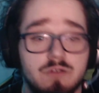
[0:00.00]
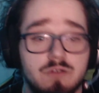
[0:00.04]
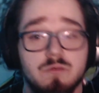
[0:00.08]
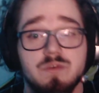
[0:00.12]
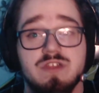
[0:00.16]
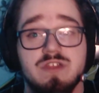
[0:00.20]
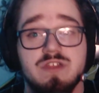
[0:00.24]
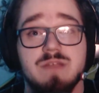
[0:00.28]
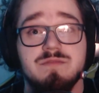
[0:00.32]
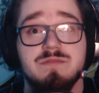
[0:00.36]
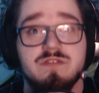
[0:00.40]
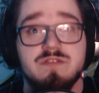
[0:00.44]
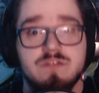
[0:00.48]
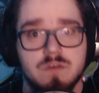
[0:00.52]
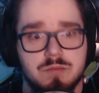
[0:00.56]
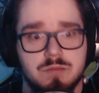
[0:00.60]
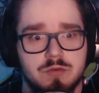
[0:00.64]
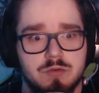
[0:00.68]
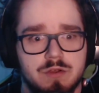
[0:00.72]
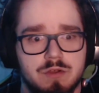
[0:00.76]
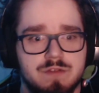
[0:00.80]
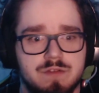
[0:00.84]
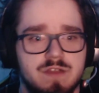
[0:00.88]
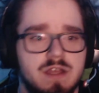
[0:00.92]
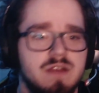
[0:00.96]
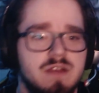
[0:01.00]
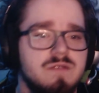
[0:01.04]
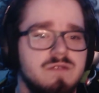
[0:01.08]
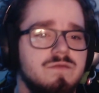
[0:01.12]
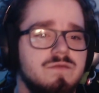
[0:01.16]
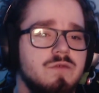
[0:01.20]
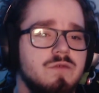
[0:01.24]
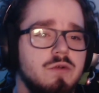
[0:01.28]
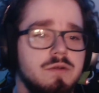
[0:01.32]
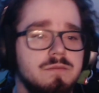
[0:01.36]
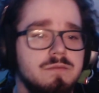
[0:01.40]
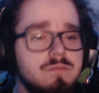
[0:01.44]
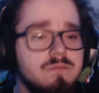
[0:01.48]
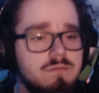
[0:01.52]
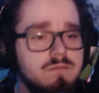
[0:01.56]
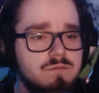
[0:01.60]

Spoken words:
I'm super excited for.